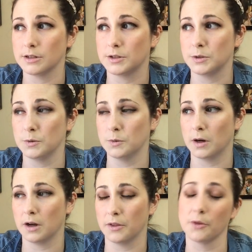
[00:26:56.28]
to
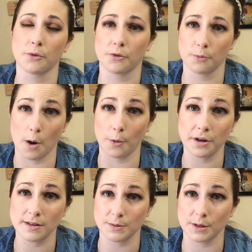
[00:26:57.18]
the
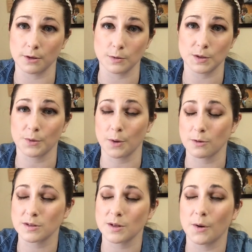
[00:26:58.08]
road. It's really close to the
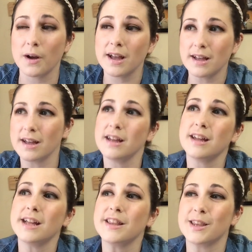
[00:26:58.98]
road, so
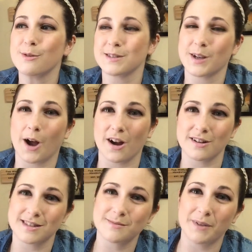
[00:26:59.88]
there was the
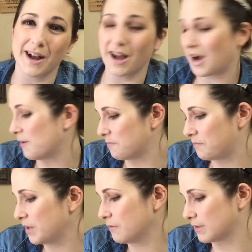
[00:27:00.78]
cars, but
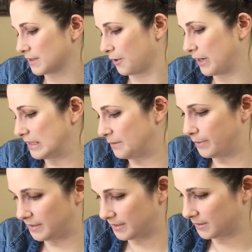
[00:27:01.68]
it wasn't crazy
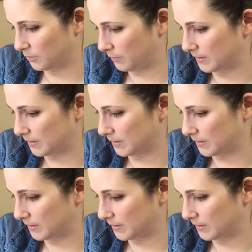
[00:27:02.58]
busy, so it